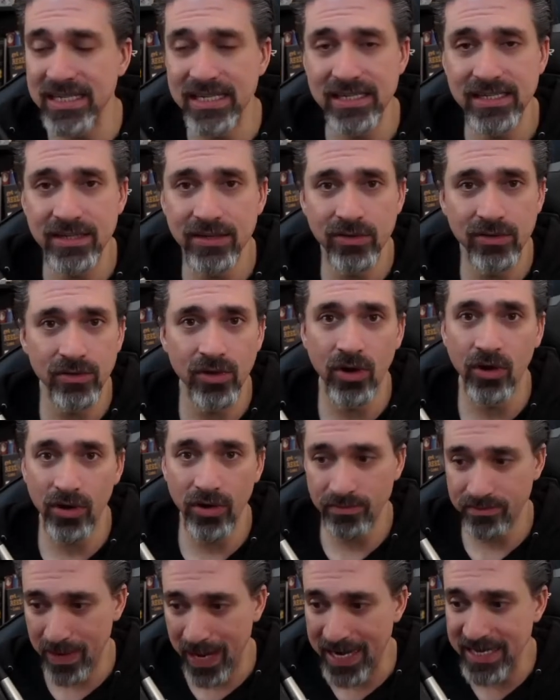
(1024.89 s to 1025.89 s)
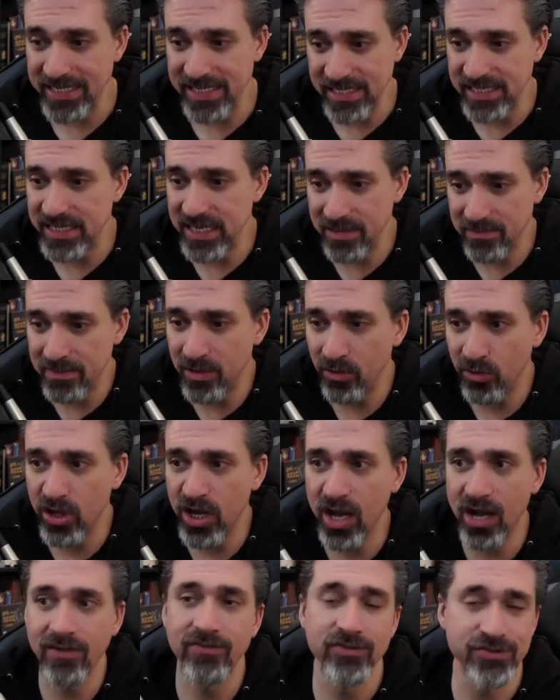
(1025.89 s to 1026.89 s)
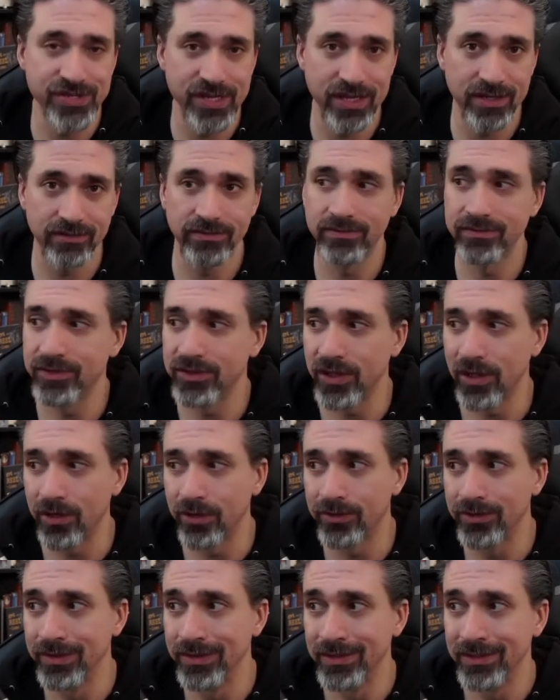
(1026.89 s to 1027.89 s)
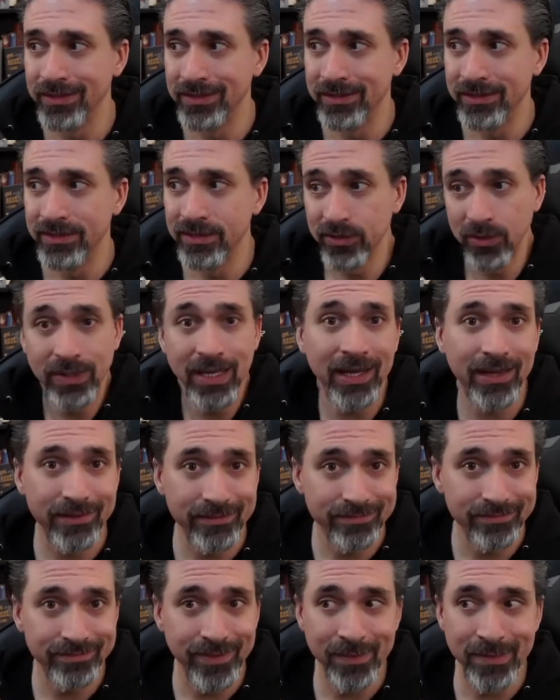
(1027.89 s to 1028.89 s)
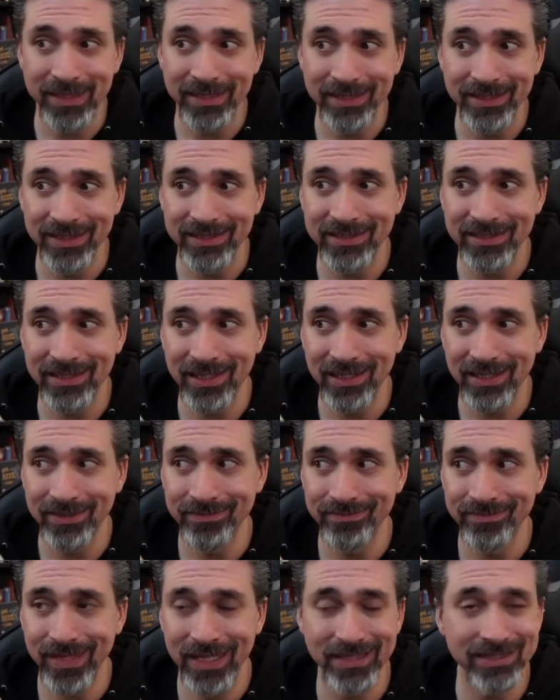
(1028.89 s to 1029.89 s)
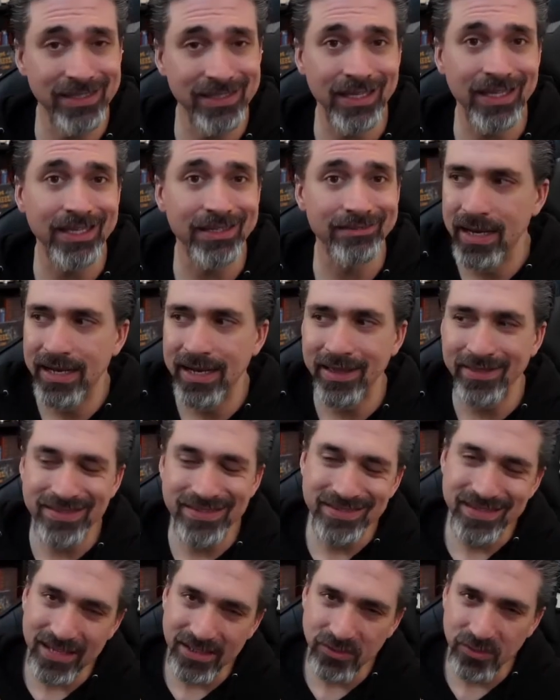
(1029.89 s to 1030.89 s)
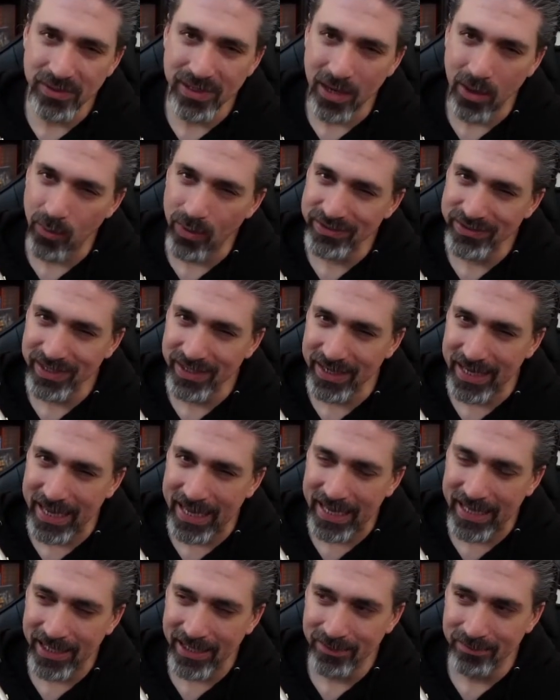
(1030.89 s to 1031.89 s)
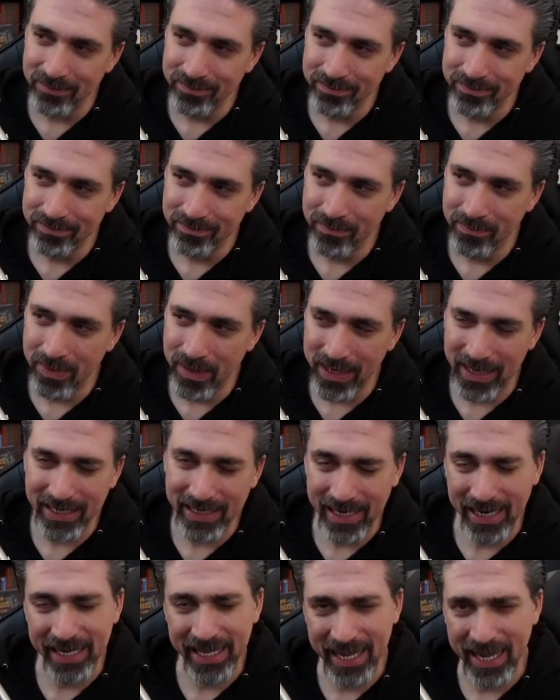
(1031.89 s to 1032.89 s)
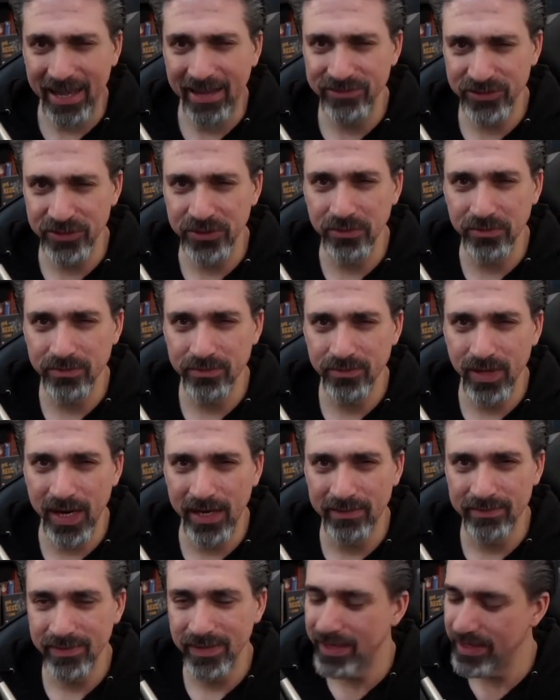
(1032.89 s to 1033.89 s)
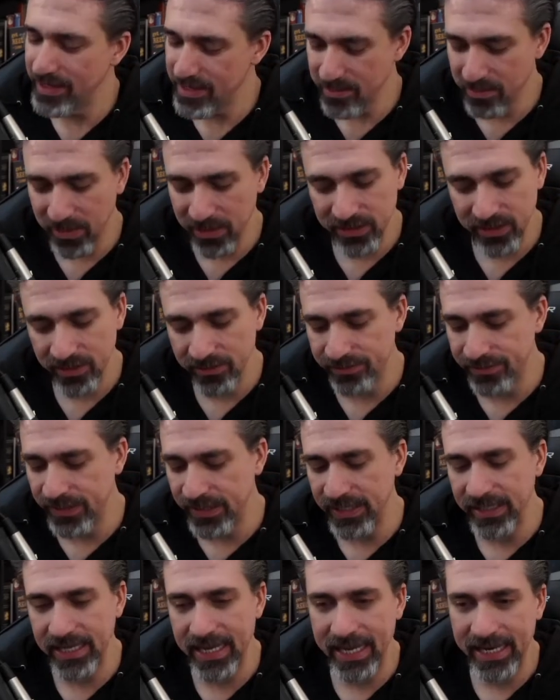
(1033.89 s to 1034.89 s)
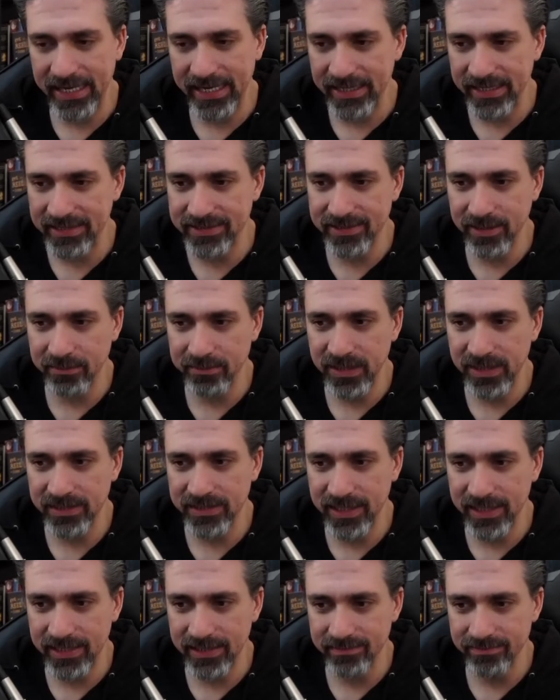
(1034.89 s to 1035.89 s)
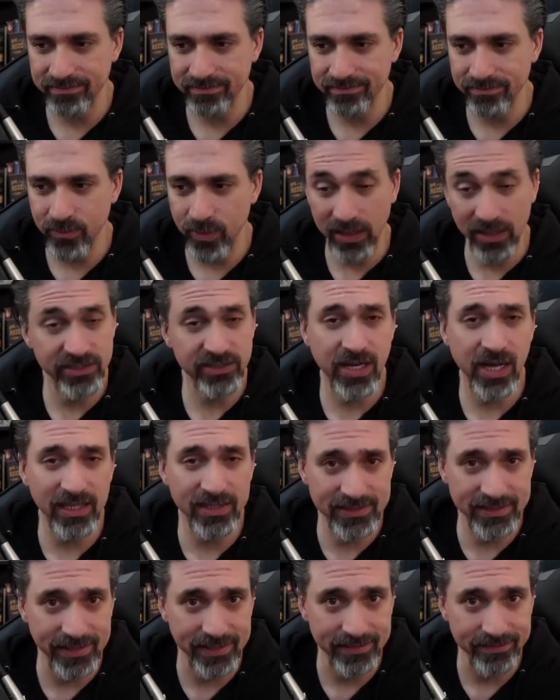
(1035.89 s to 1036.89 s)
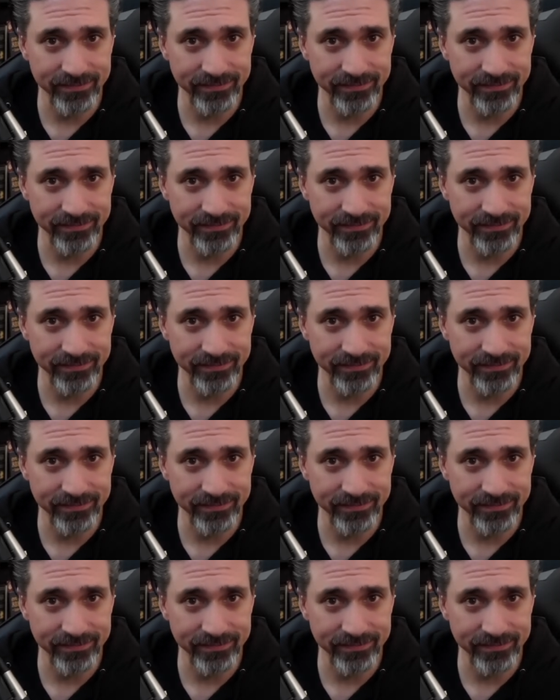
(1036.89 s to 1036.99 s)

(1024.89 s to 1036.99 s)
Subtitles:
deal, our AT&T bill covers it. So yeah, I mean, it's a thing. Now, this next one I wasn't going to add, but I kind of have to, right? It is a monthly fee and it is something that, well, it's content,